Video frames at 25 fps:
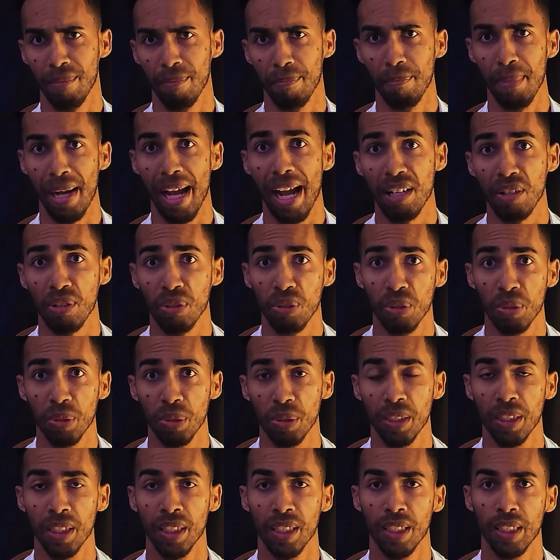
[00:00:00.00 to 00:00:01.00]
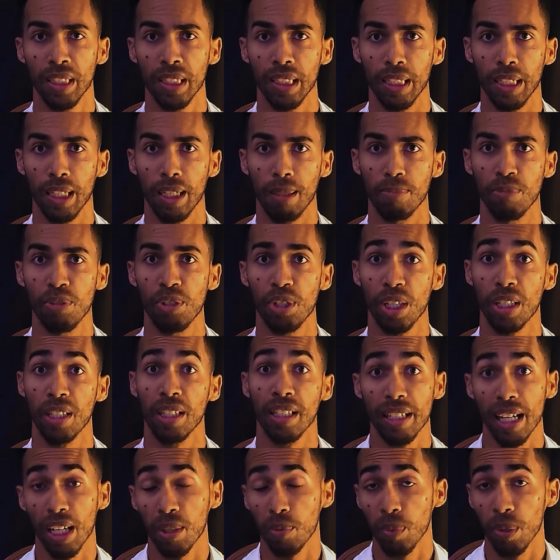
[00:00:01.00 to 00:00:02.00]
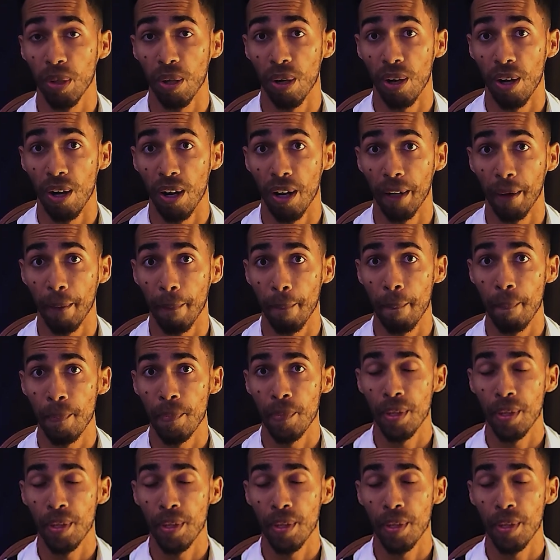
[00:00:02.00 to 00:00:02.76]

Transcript: manhood journey that we are on.